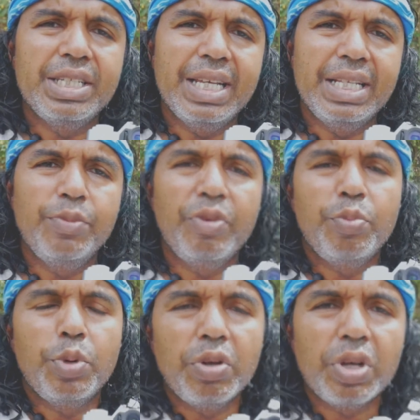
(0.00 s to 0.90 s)
setting, where you
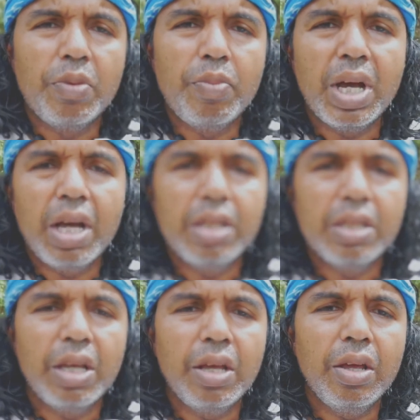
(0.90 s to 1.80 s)
put it on
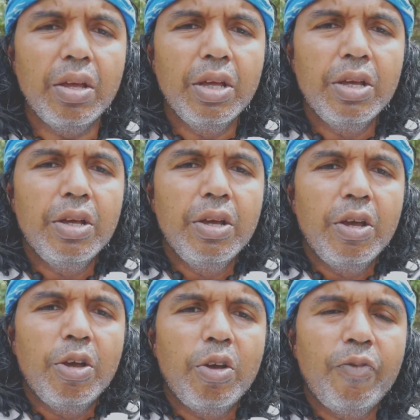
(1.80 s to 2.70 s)
commander,
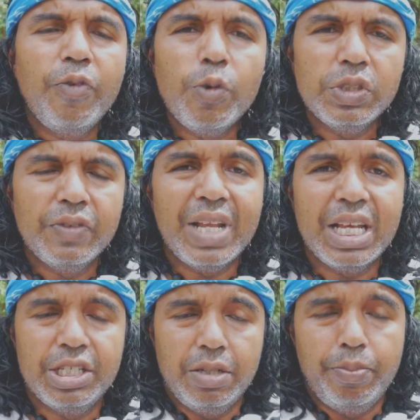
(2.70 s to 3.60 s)
force
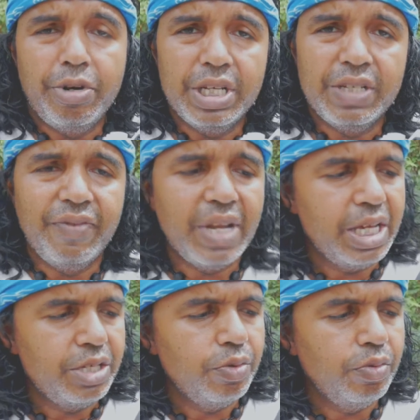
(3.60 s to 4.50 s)
flash, suppress
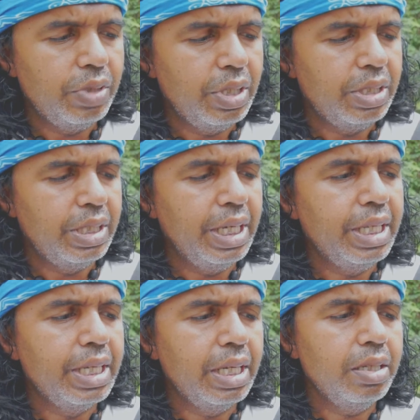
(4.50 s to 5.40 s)
flash, all those
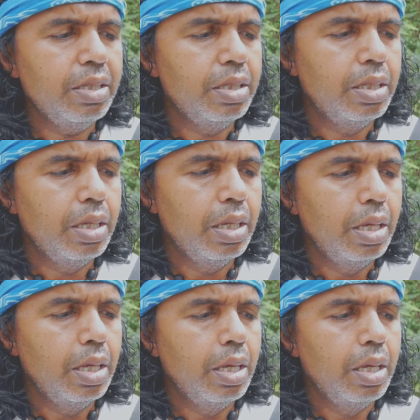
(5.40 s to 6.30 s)
details.
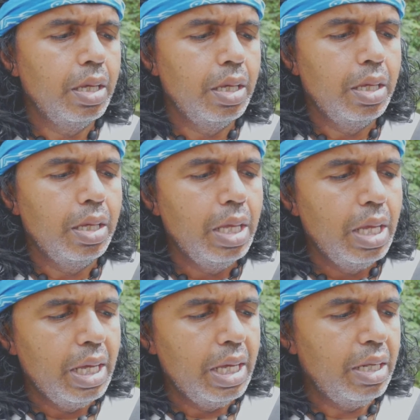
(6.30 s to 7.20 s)

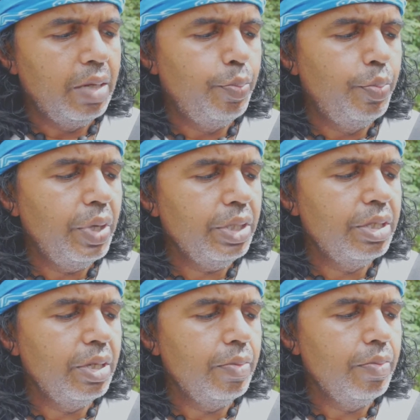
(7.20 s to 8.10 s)
And the
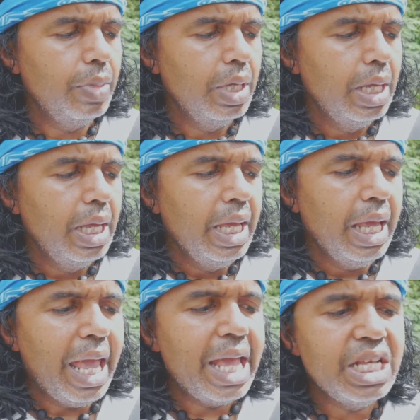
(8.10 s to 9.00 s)
bottom
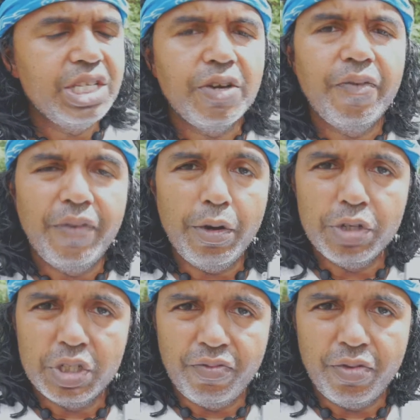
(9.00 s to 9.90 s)
is your
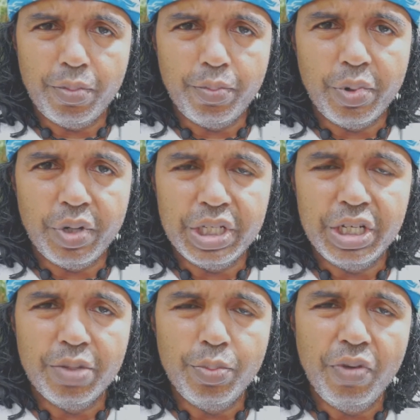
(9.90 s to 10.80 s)
focus point.
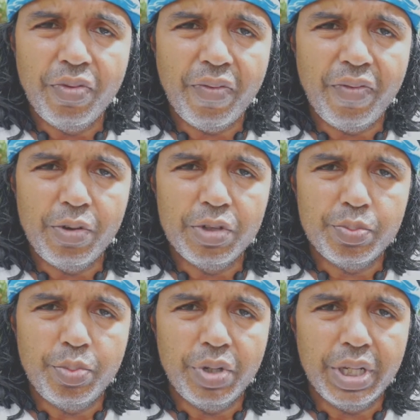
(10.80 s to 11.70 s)
You can move your focus
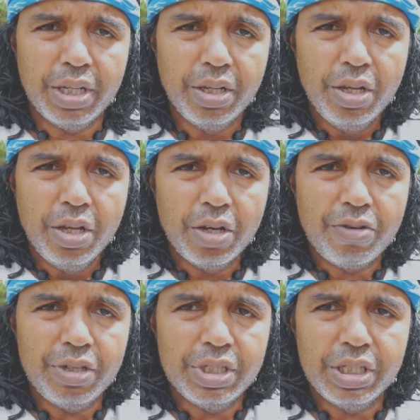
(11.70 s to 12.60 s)
point
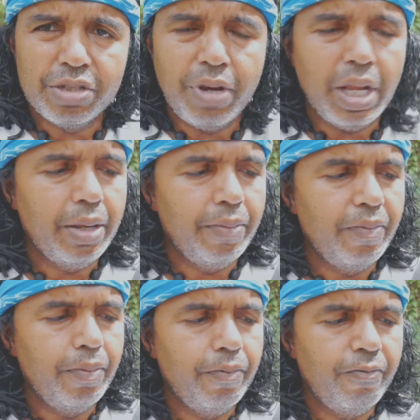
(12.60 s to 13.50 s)
across the screen.
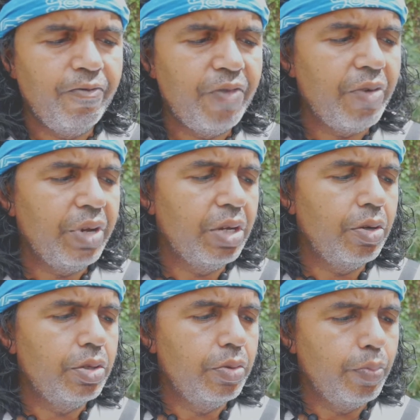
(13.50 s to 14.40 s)
Very good.